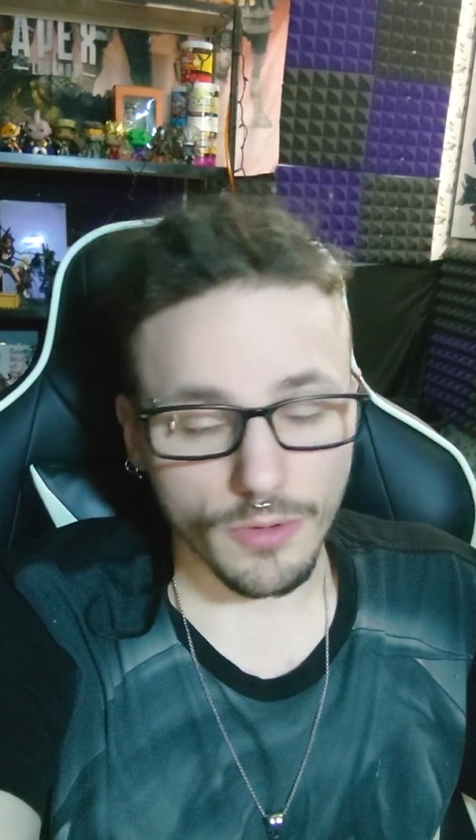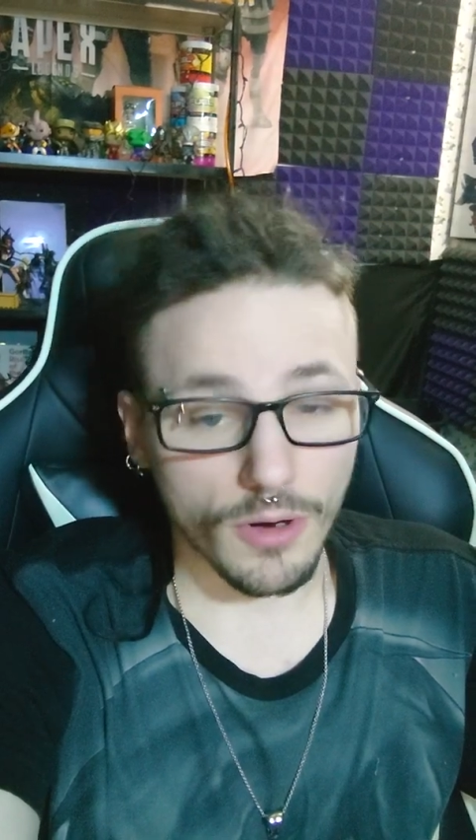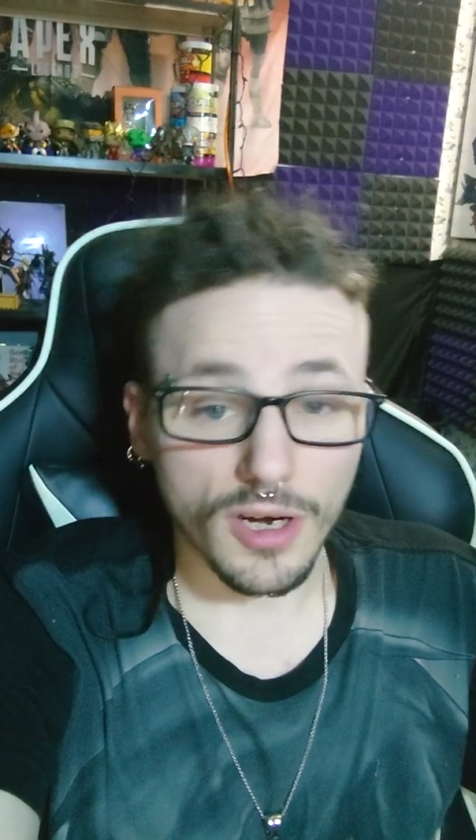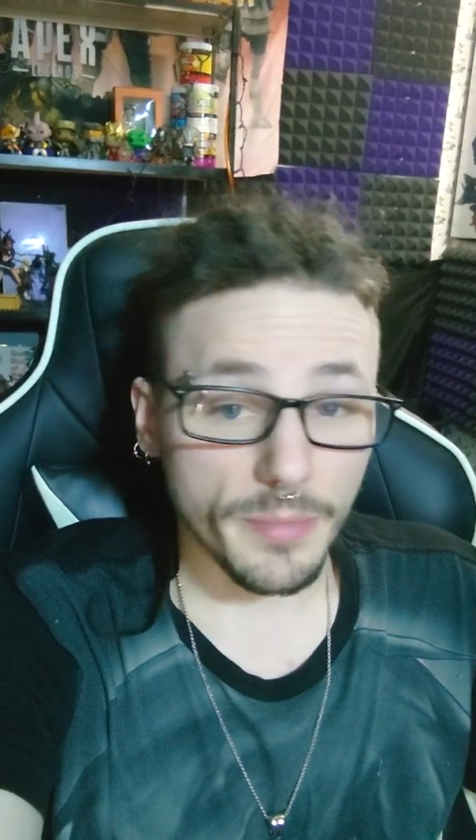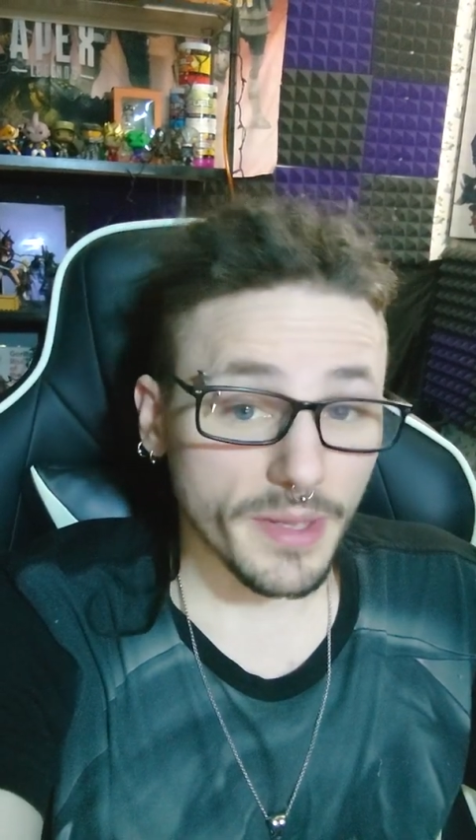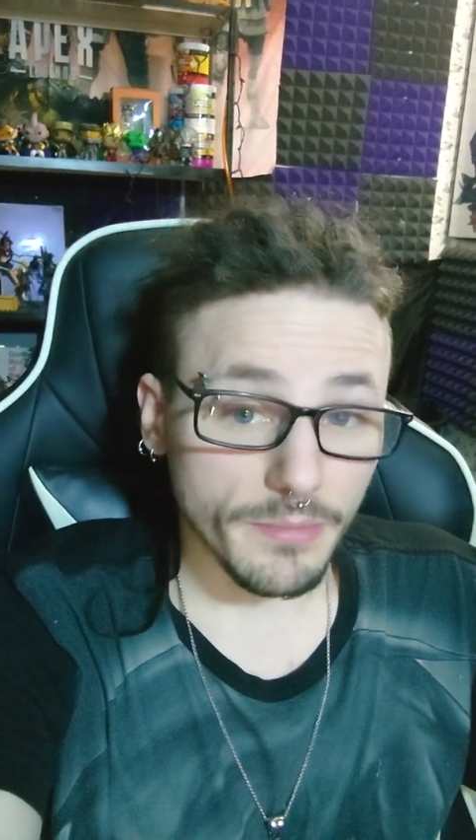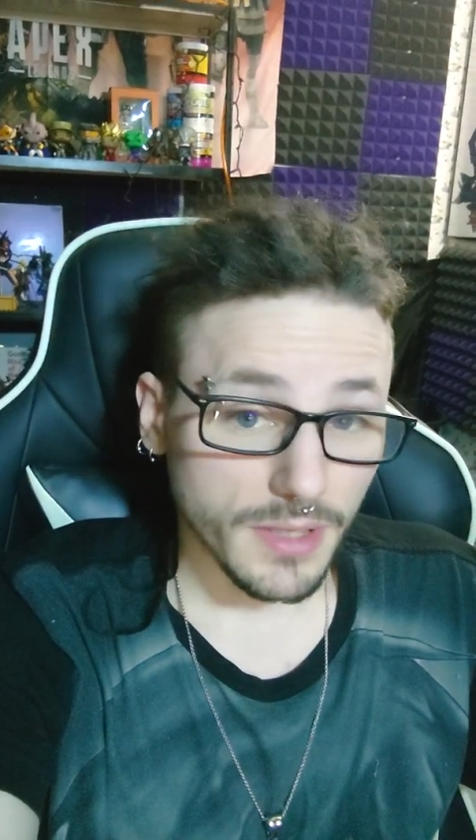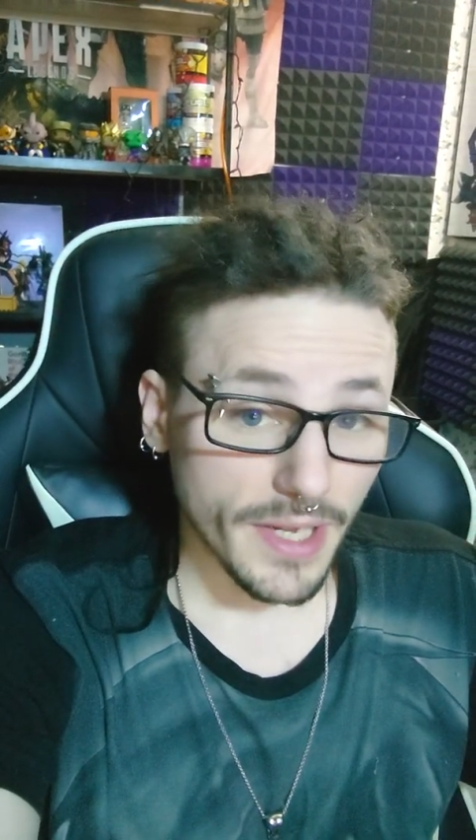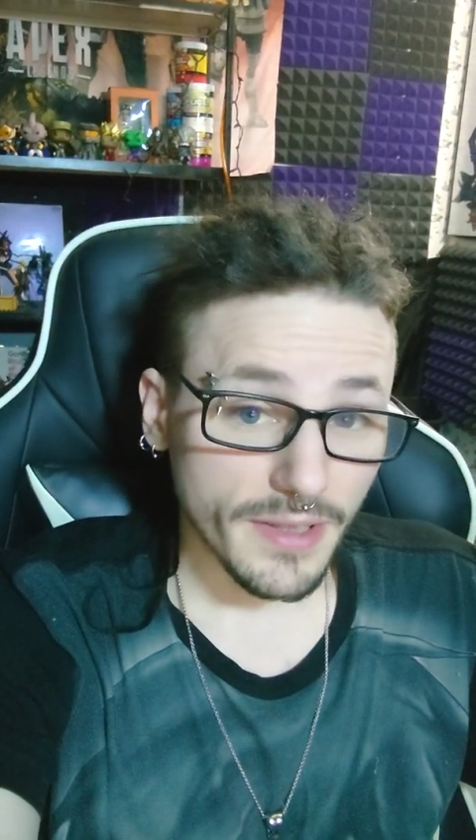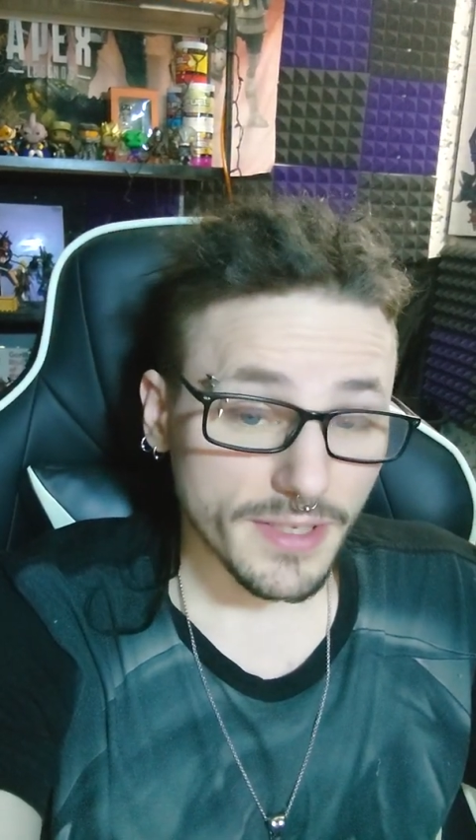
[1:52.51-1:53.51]
They're all gonna be in
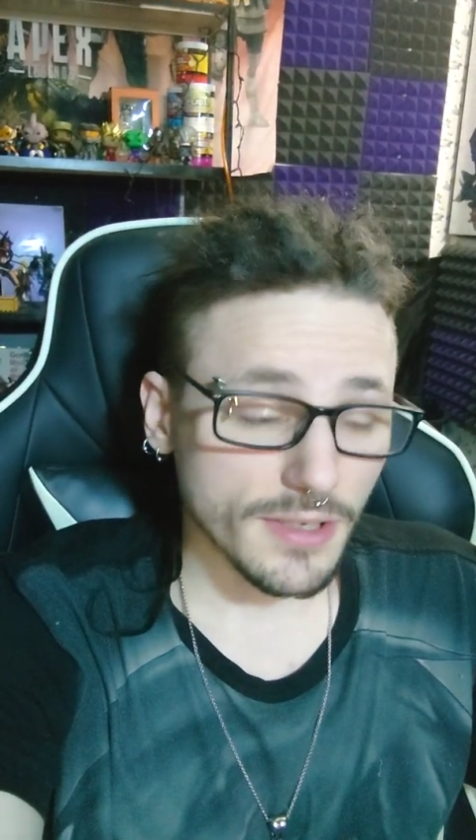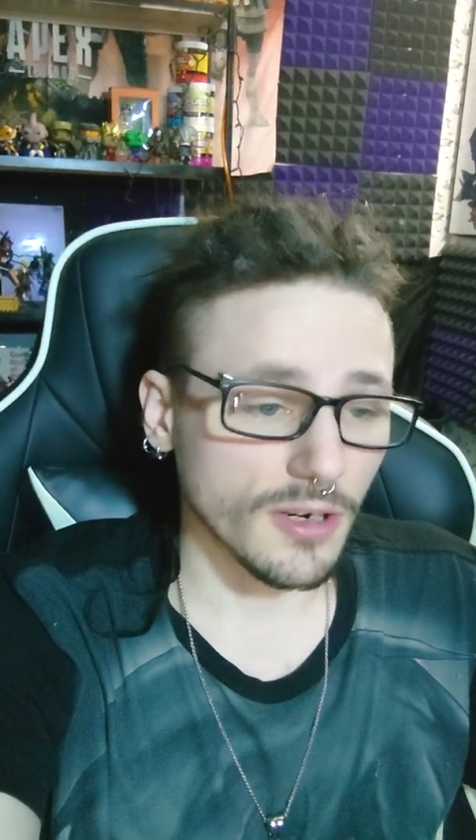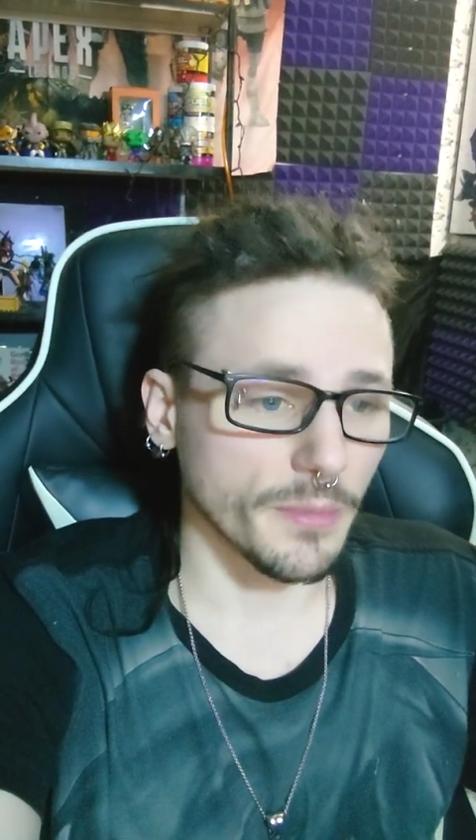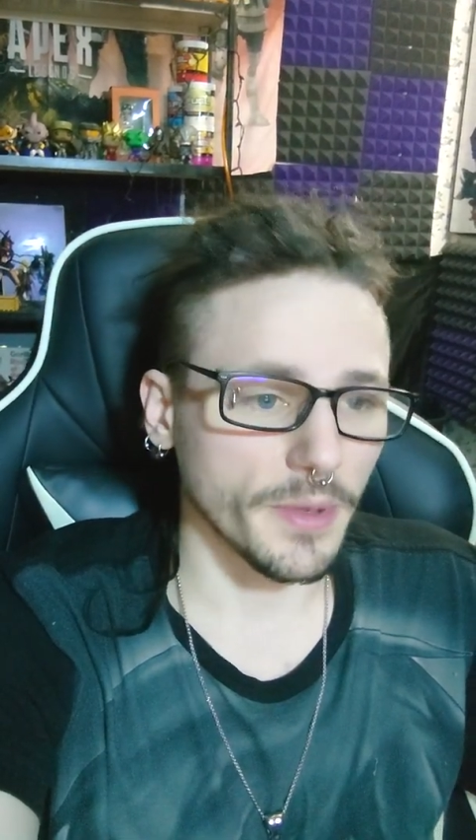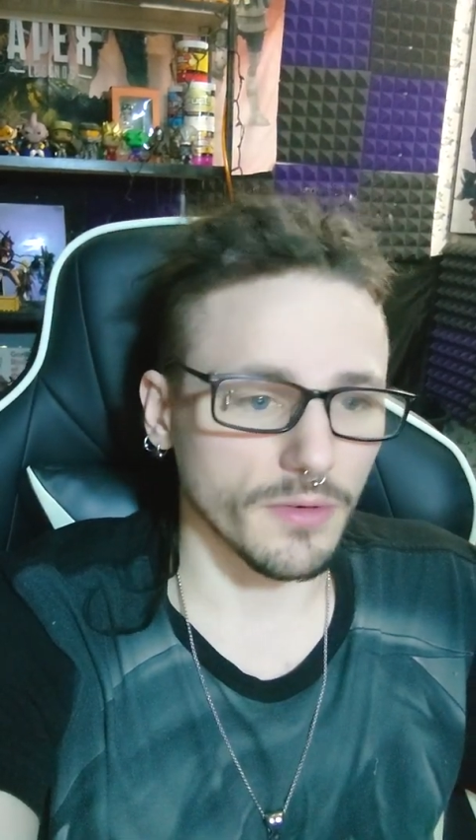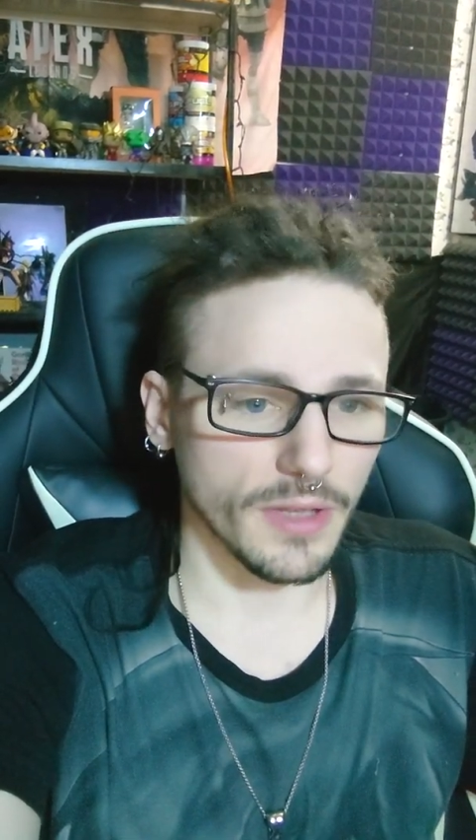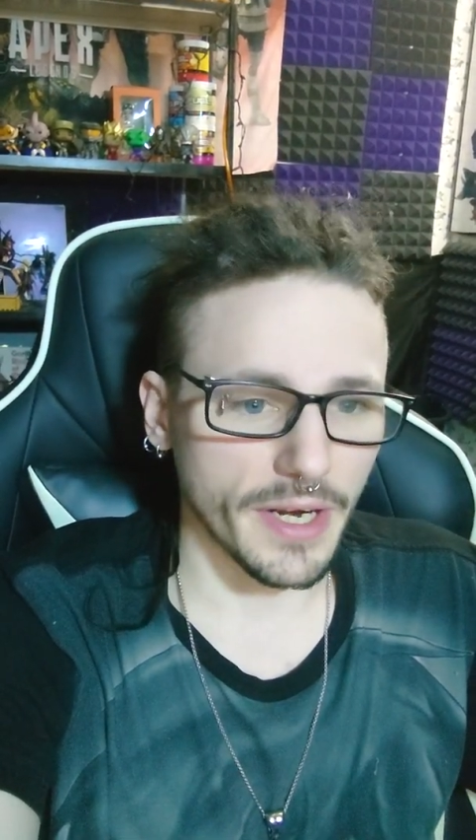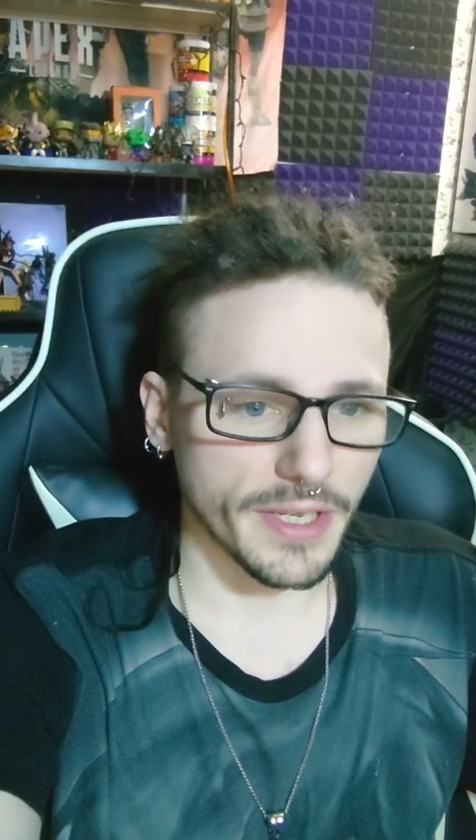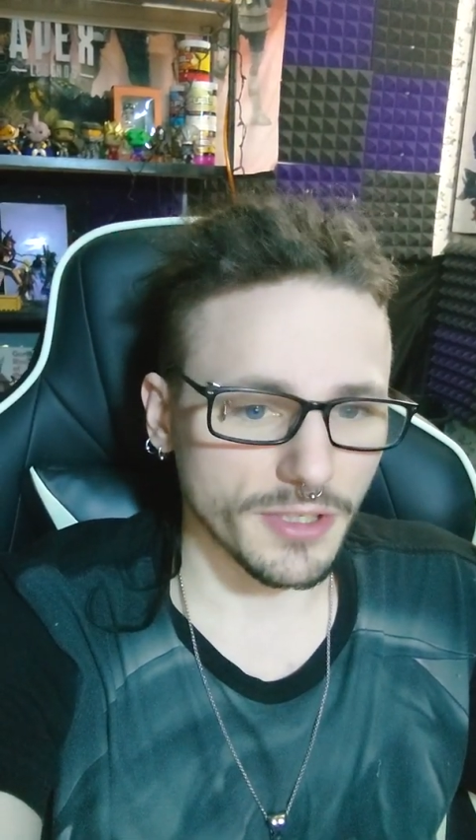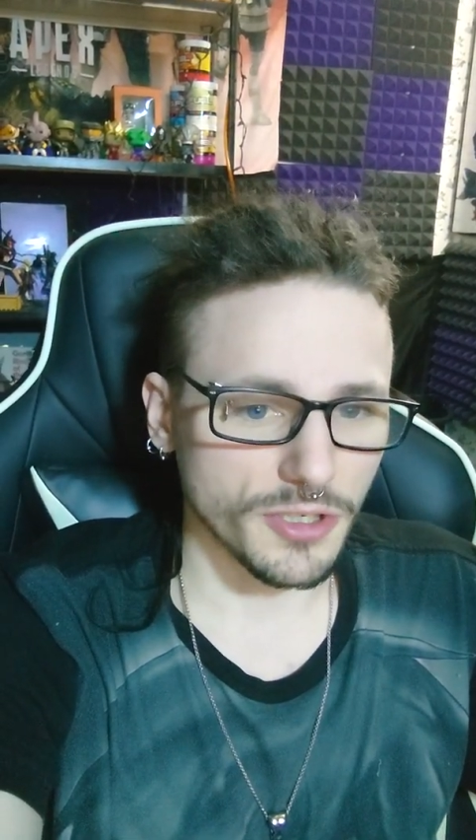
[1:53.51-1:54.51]
playlists that are gonna be
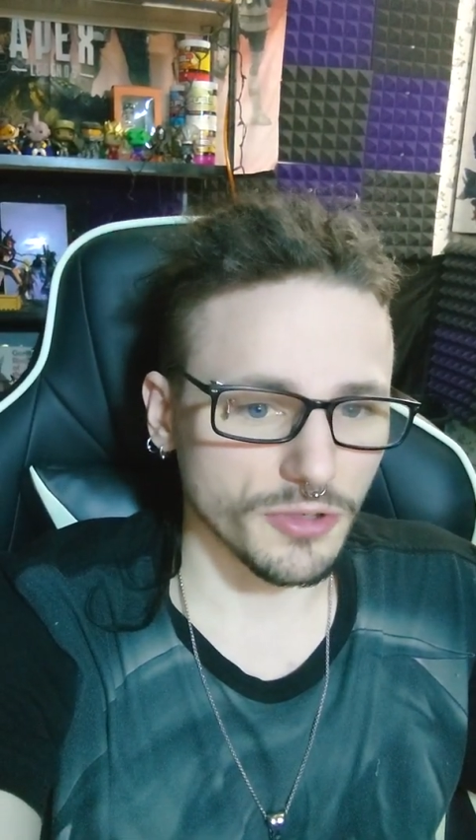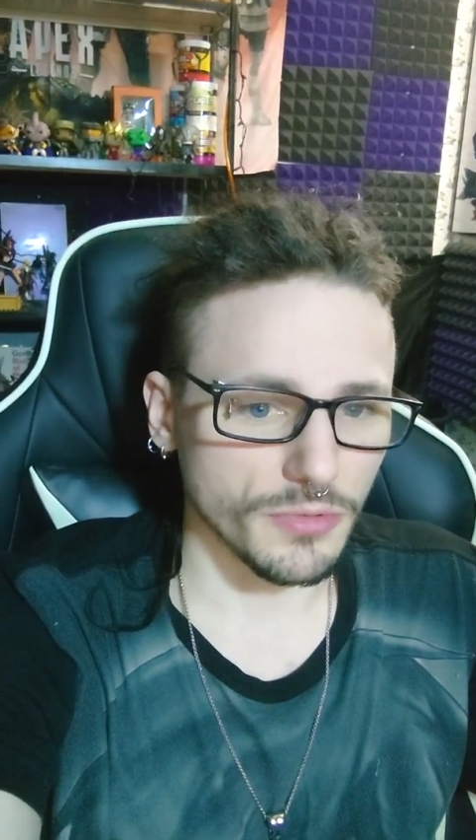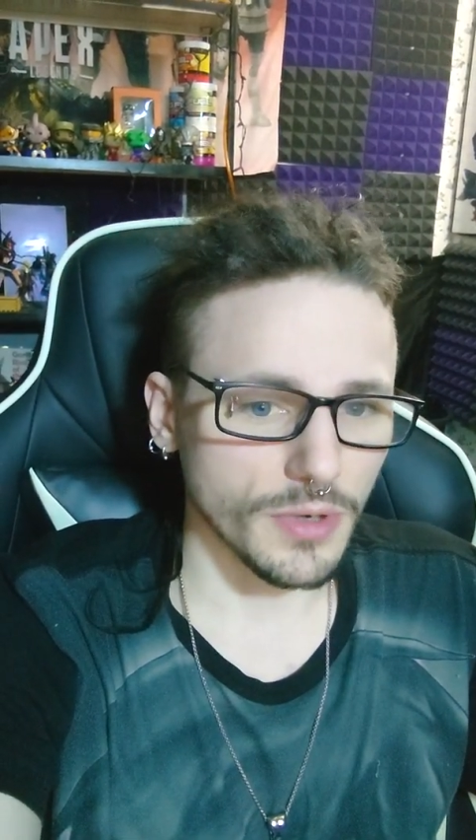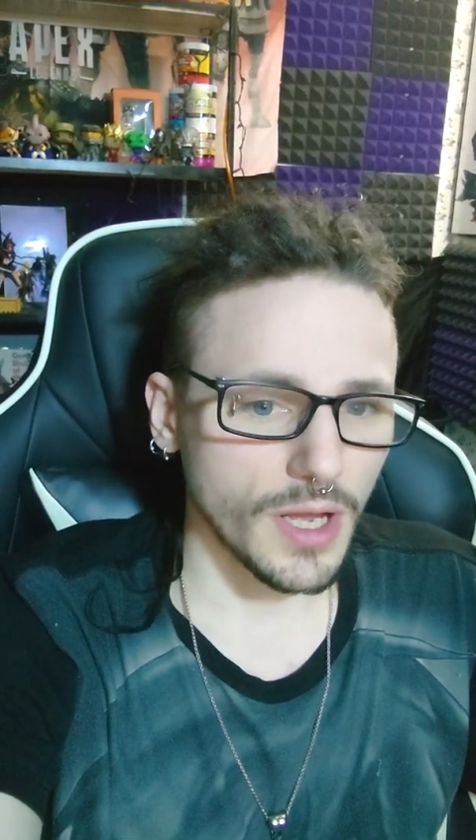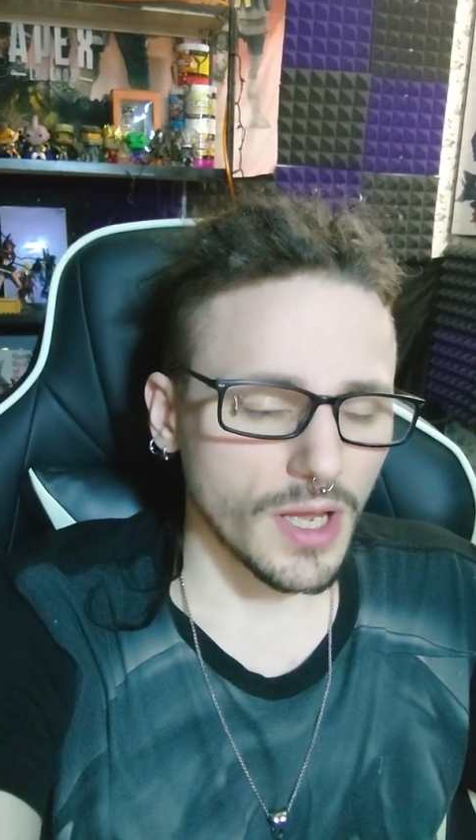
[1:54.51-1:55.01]
relating to